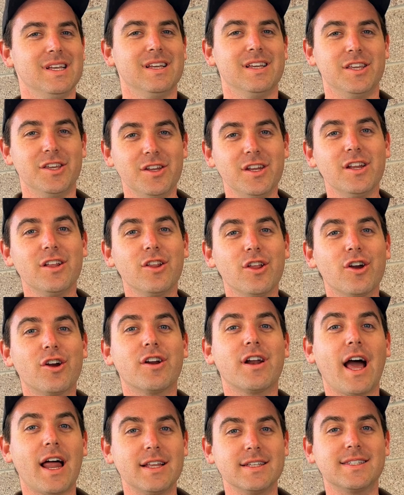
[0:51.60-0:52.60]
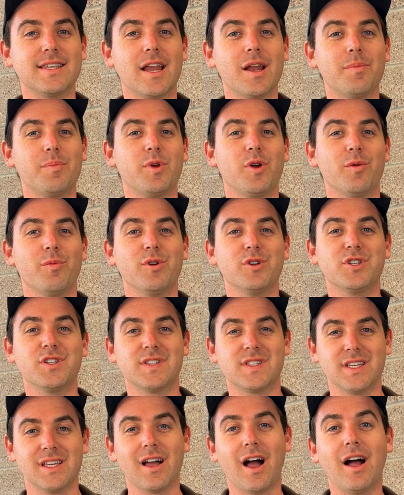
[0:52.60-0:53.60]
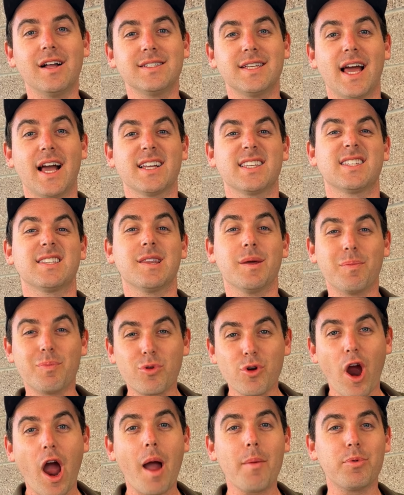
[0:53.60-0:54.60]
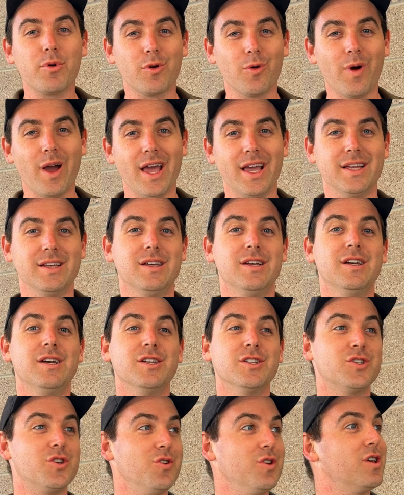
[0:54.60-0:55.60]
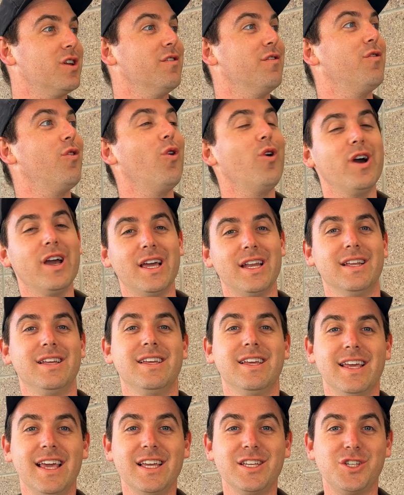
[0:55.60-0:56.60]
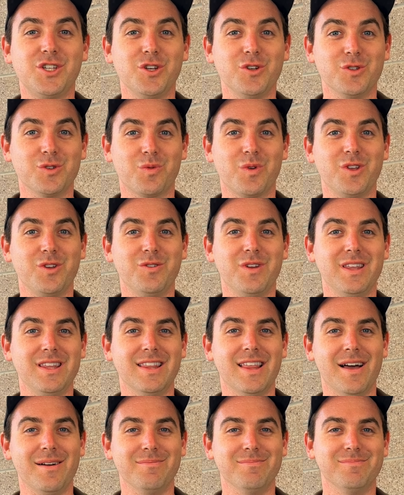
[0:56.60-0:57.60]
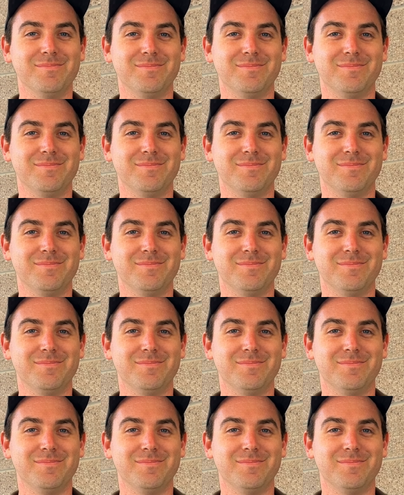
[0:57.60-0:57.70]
you need to learn how to set up your emergency contacts the proper way so you can avoid issues when you need them.